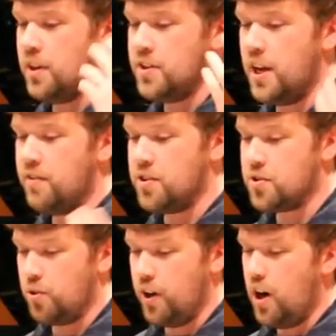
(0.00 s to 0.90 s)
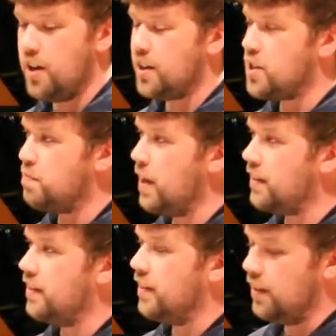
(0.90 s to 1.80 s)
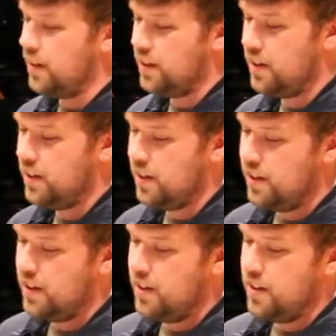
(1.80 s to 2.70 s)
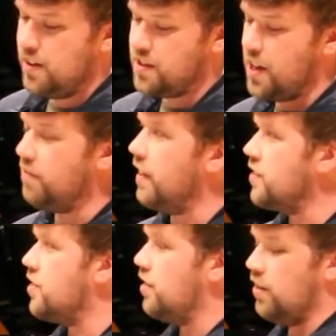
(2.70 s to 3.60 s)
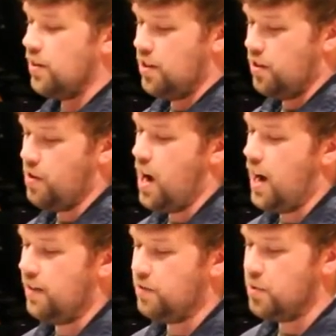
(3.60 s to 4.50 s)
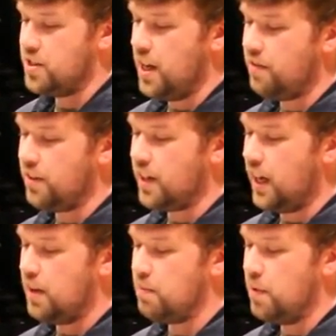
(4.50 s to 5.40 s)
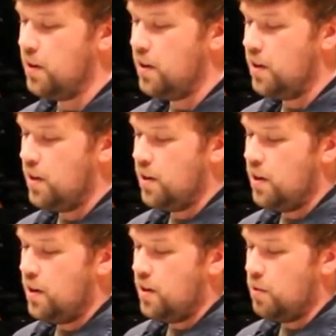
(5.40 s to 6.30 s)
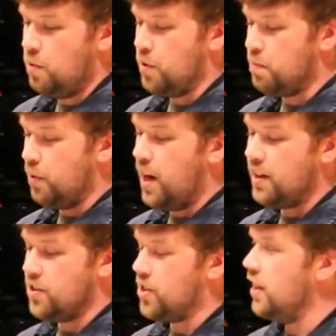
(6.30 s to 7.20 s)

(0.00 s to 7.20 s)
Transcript: And in David's story, unexpected salvation arrived. When David came with bread and